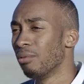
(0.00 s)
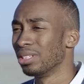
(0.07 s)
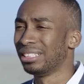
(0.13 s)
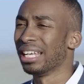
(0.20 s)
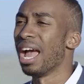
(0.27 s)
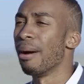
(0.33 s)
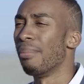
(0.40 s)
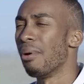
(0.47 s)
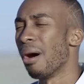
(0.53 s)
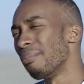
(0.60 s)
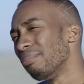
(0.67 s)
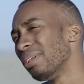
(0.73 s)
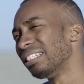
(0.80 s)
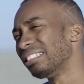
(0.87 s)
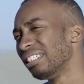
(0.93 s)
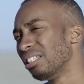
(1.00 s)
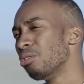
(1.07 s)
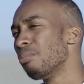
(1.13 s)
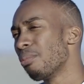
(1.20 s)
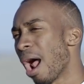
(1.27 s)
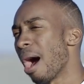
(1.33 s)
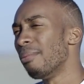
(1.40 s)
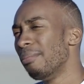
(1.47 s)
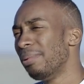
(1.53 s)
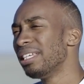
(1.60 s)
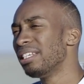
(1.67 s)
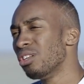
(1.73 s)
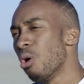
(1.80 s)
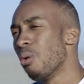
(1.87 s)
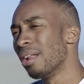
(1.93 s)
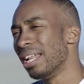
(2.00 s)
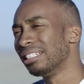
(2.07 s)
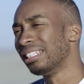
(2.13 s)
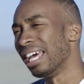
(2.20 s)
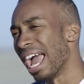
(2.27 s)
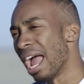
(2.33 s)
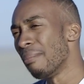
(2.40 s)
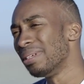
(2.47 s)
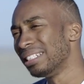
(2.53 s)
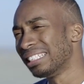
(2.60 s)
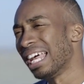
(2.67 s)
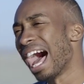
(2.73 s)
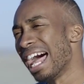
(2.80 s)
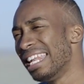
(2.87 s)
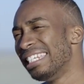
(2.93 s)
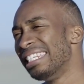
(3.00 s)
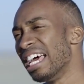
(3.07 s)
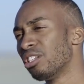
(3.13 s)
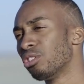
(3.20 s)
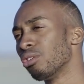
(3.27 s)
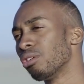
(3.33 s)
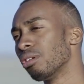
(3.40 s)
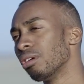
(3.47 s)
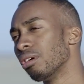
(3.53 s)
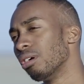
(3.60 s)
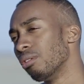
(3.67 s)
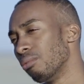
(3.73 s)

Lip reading: For example, I'm guessing you probably know it as the Amazon desert,